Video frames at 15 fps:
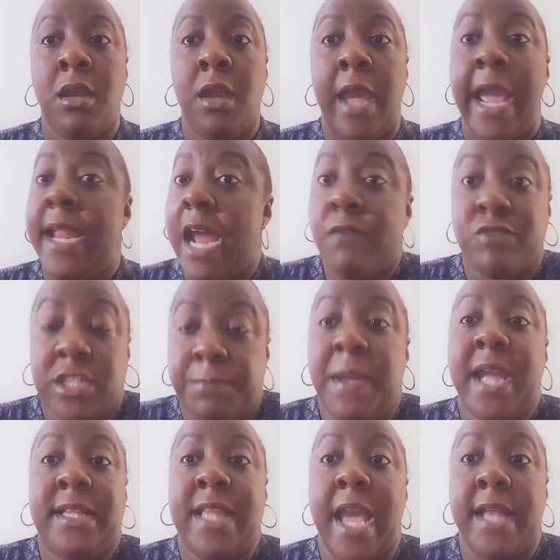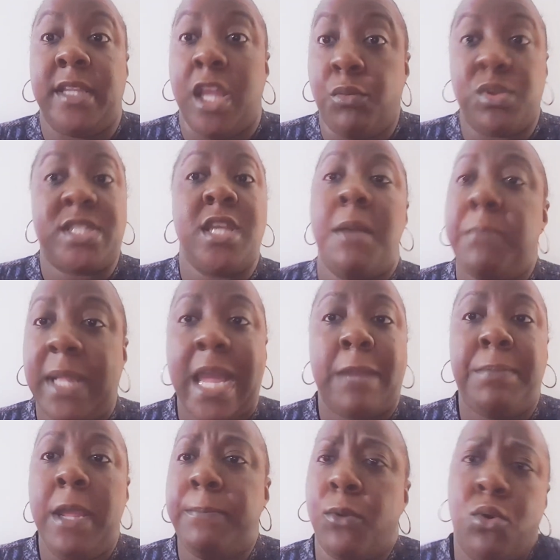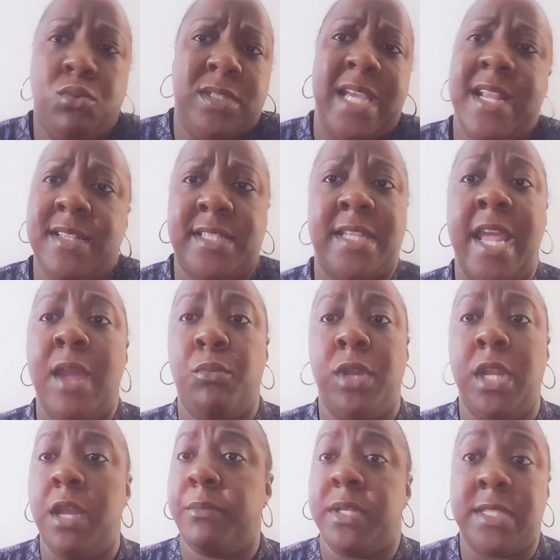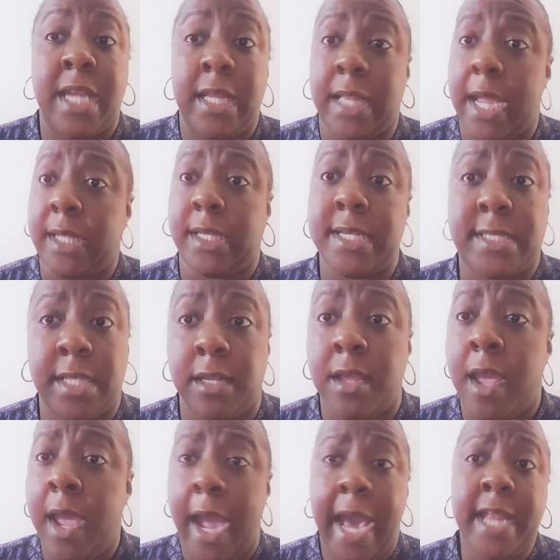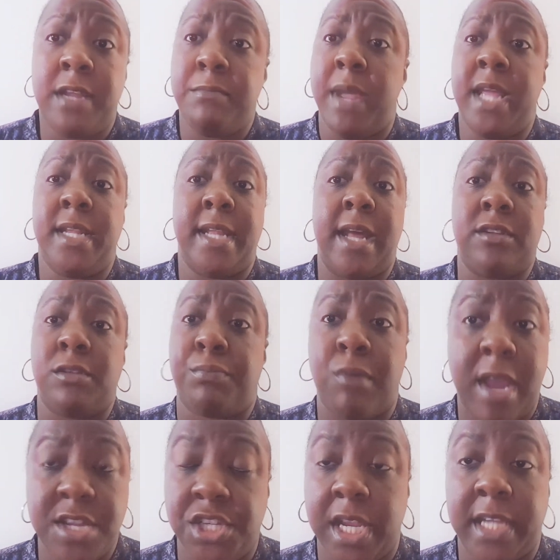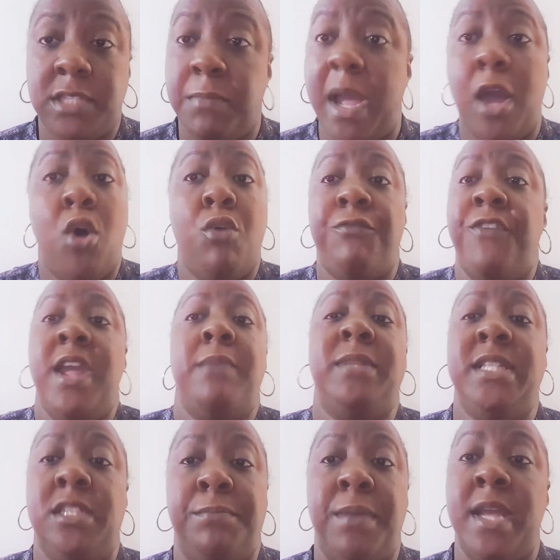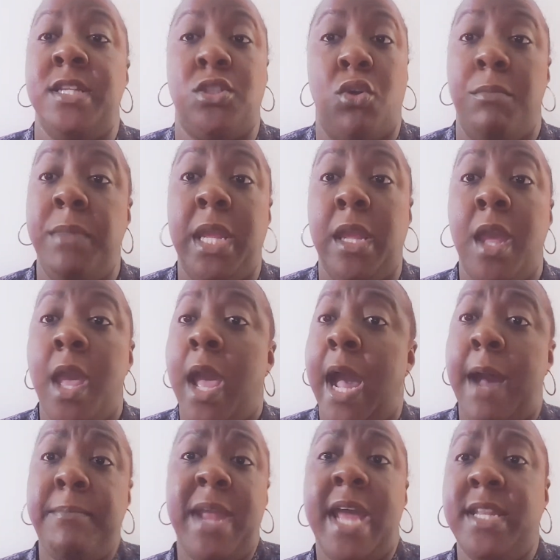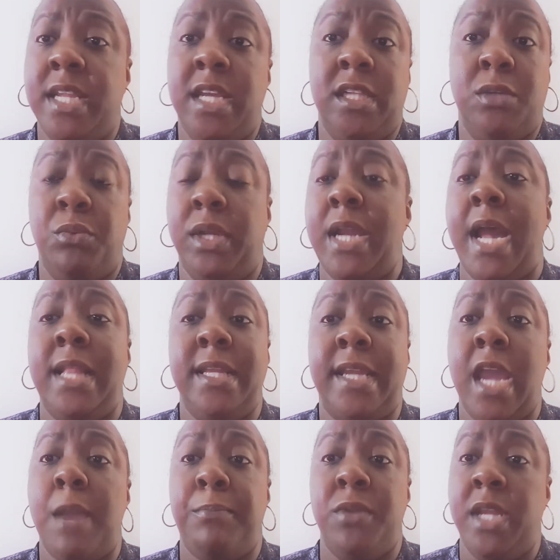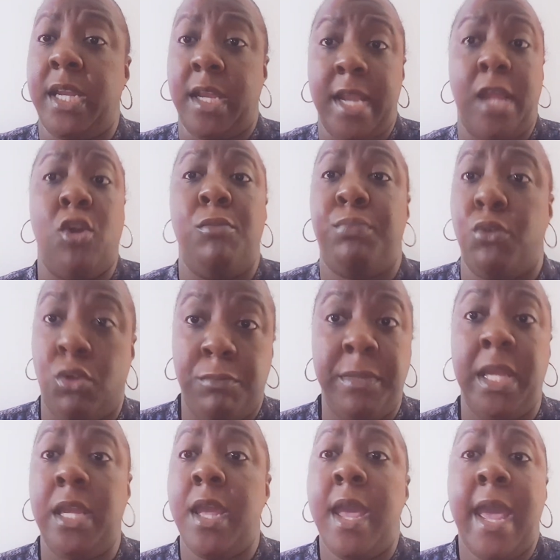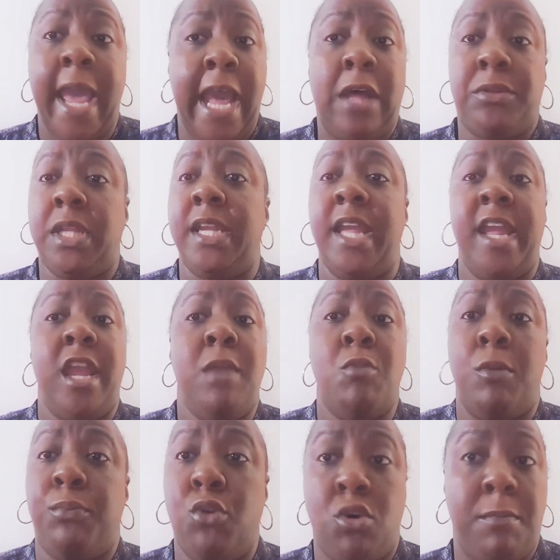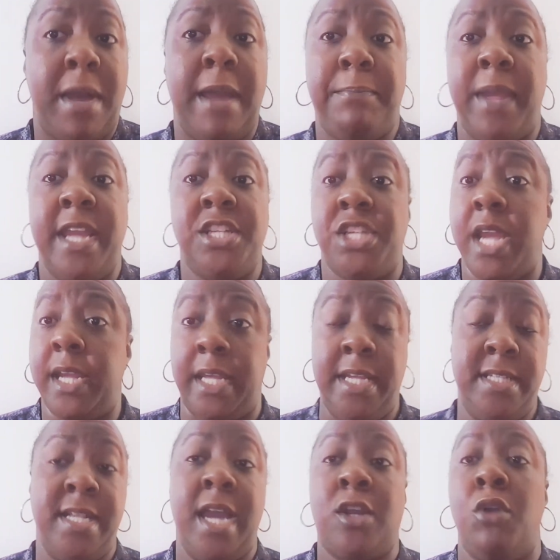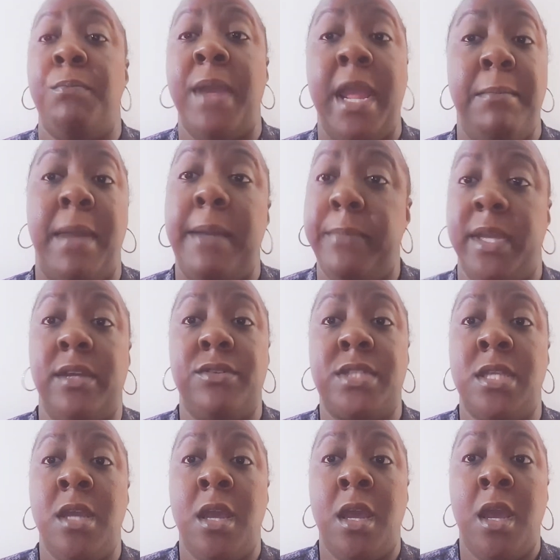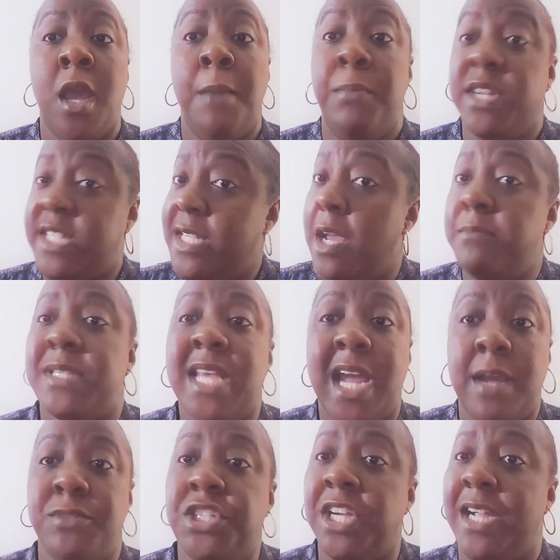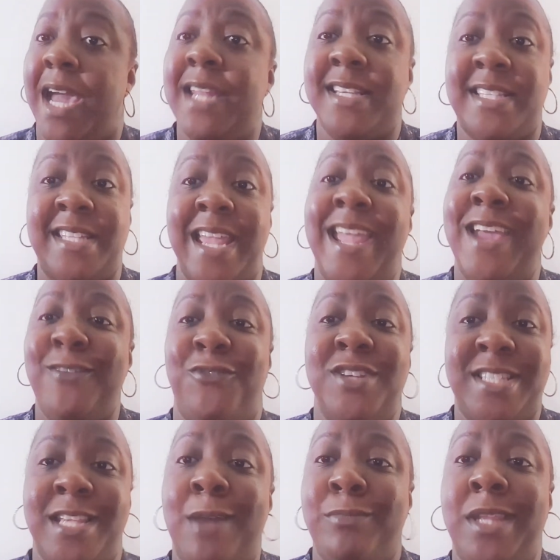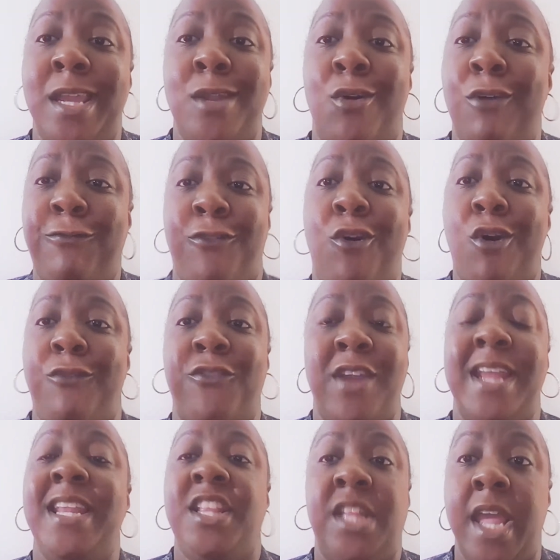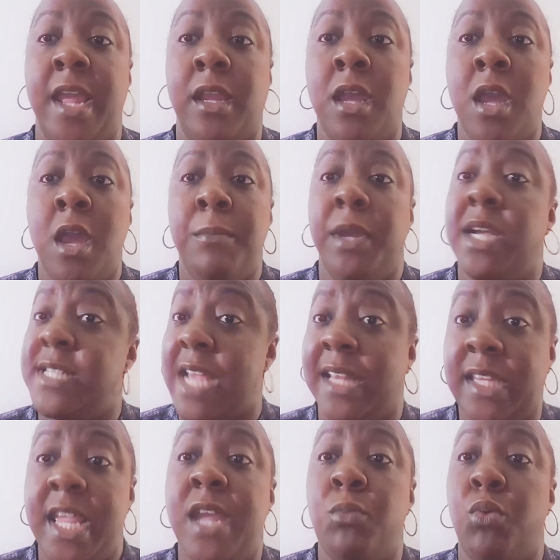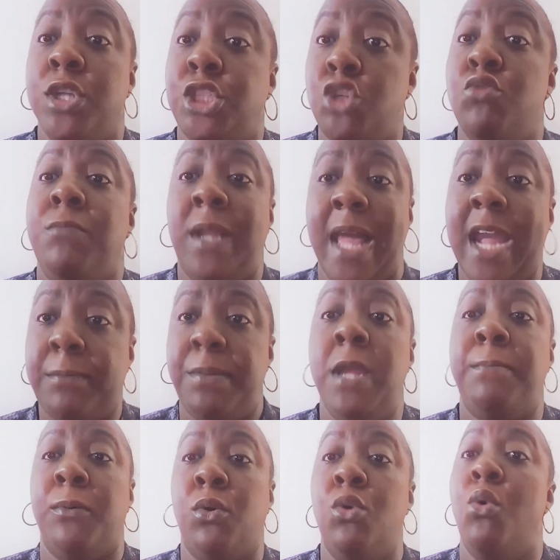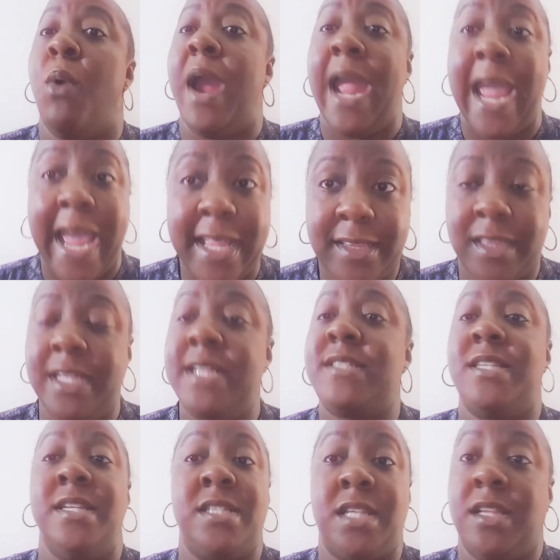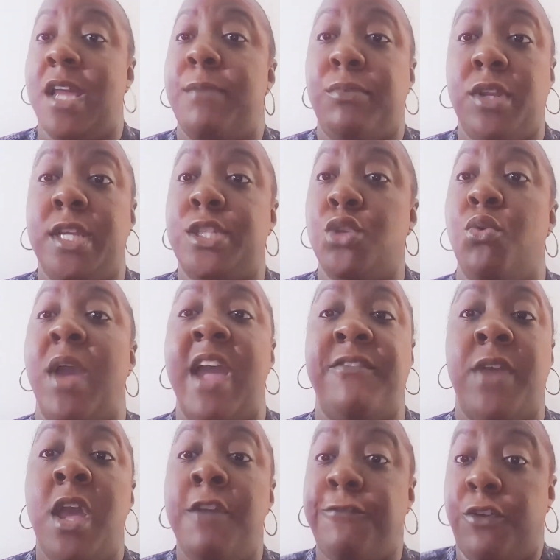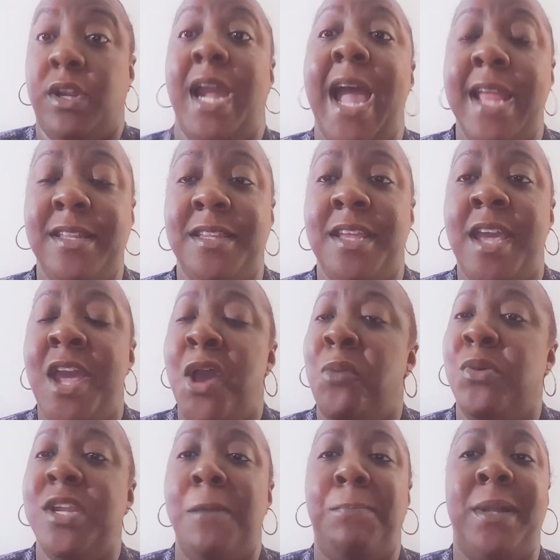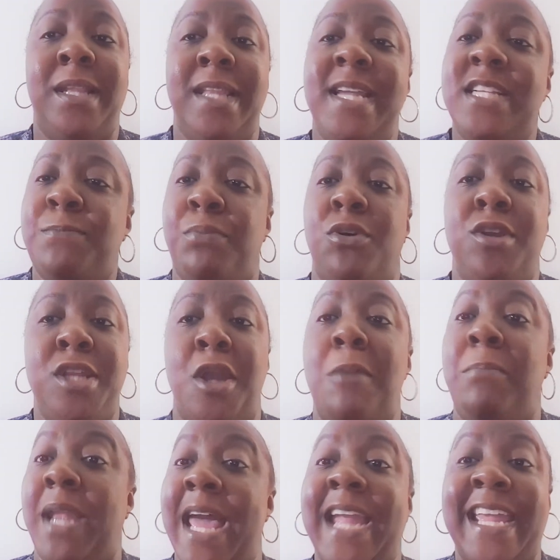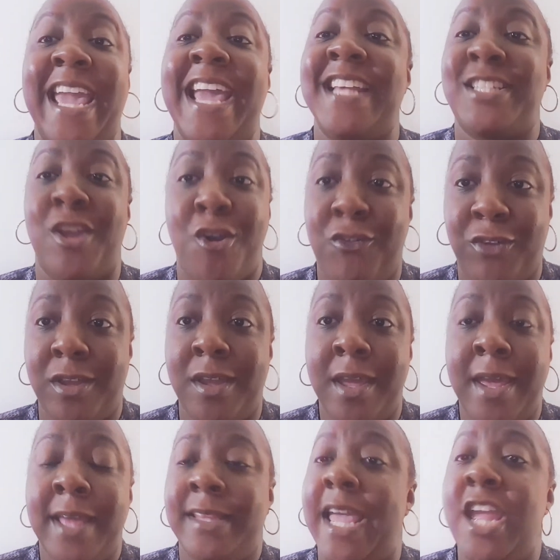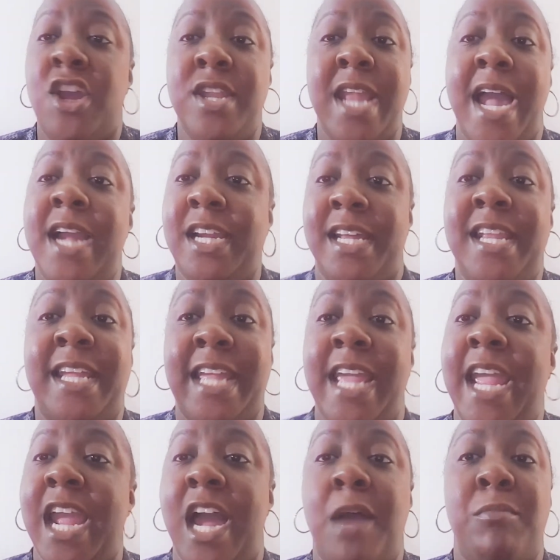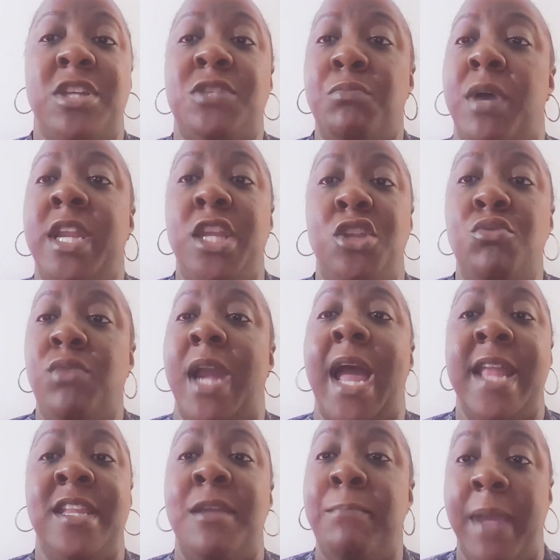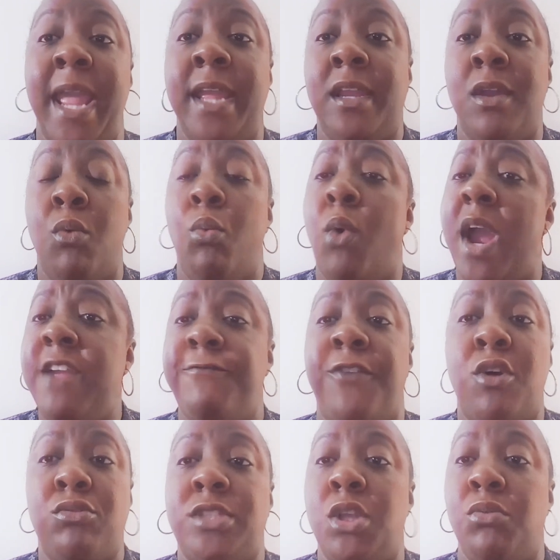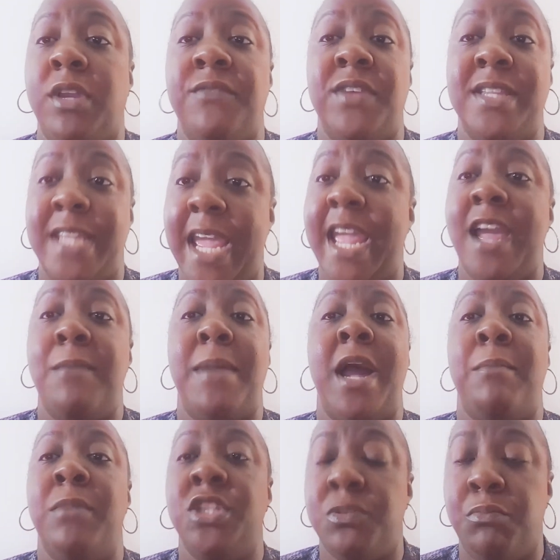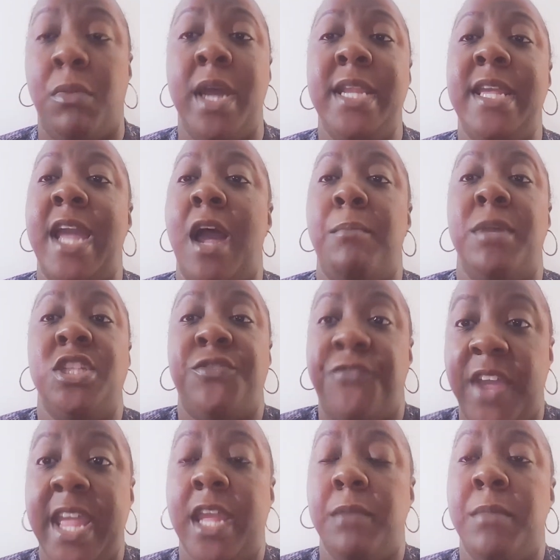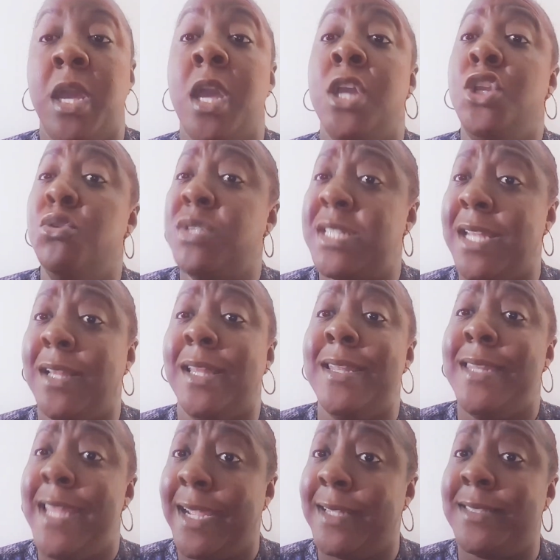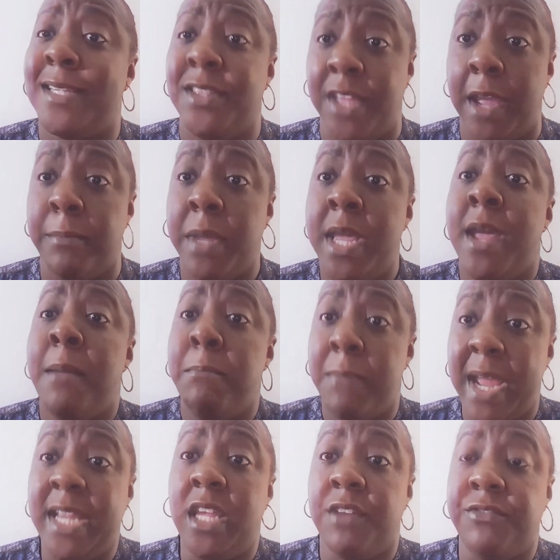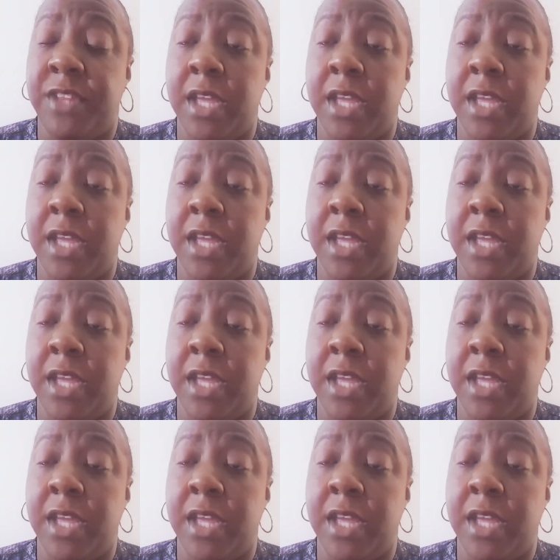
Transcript: And I respect that. There were some black people who didn't stand with him because they like, listen, I done made it out the projects. My whole family depends on me. I'm not kneeling with Colin Kaepernick and they going to pull me out the game or pull my paycheck. He's not going to pay my bills. But sometimes you got to stand for something or fall for anything. Because I think what you black people who are athletes and celebrities who have forgotten, when the police pull your black ass over, they are not going to care how much money you got in the bank. White folks don't give a damn how much money, how much fame. You still a nigga to them, many of